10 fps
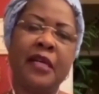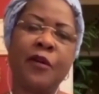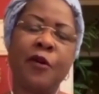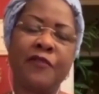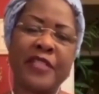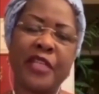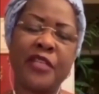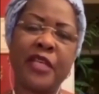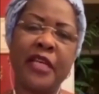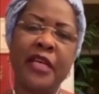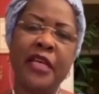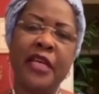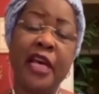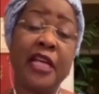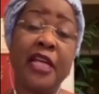conversation
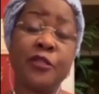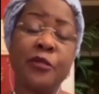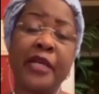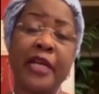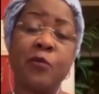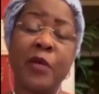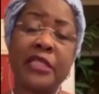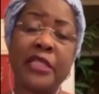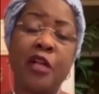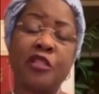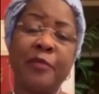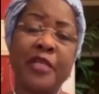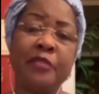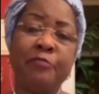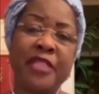and let's look at what is
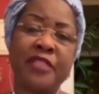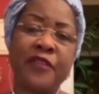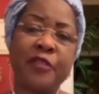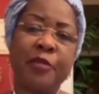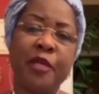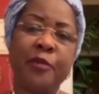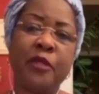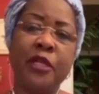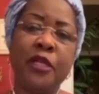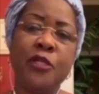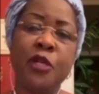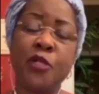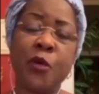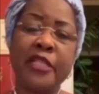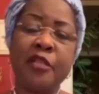ultimately best for the people,
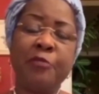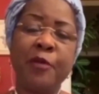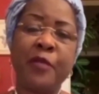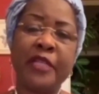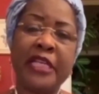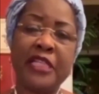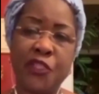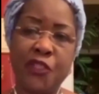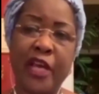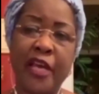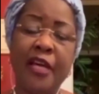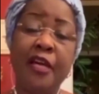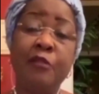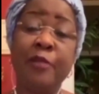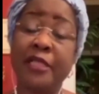not only the people in Niger,
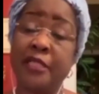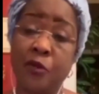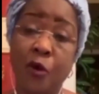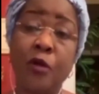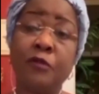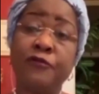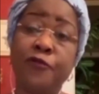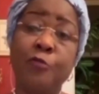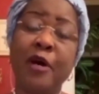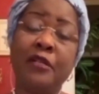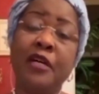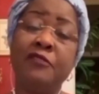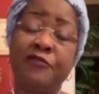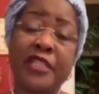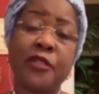but in all former
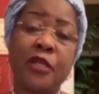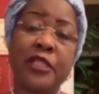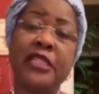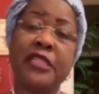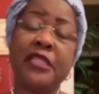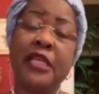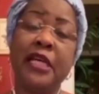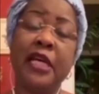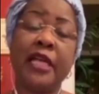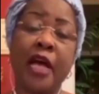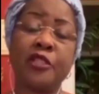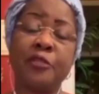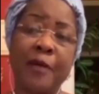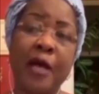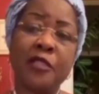French colonies and
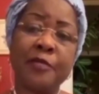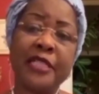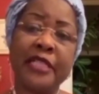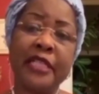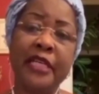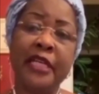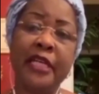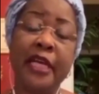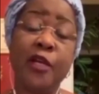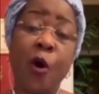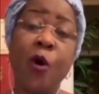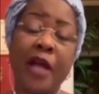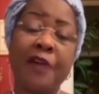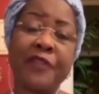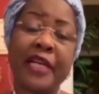ultimately in
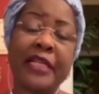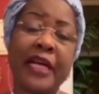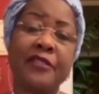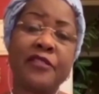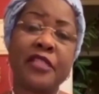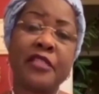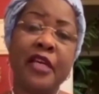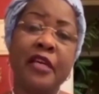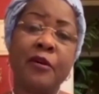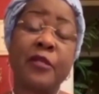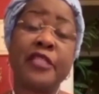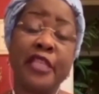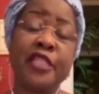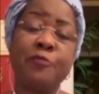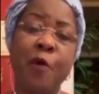all African countries. Because
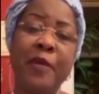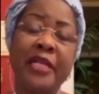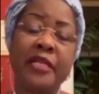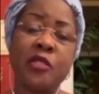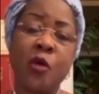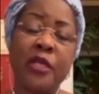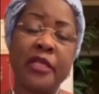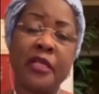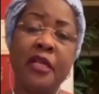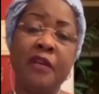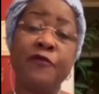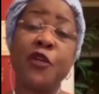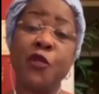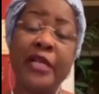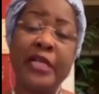this moment is calling for
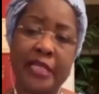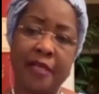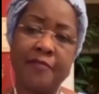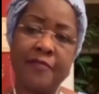unity,